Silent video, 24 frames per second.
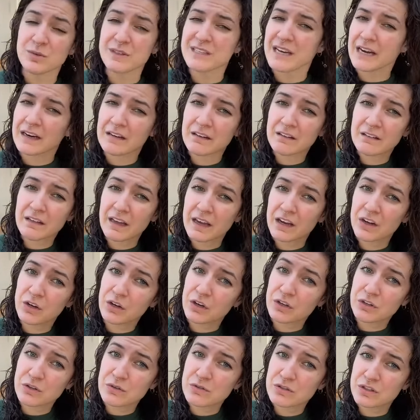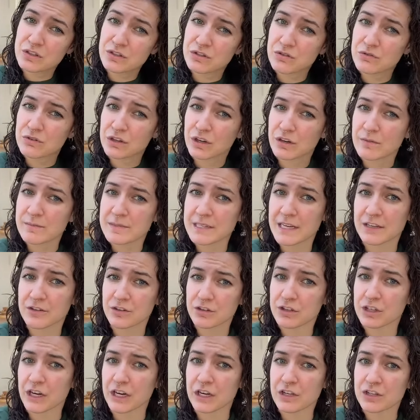so technically I could use the two terms
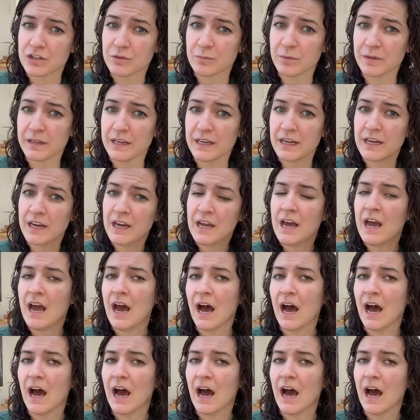interchangeably,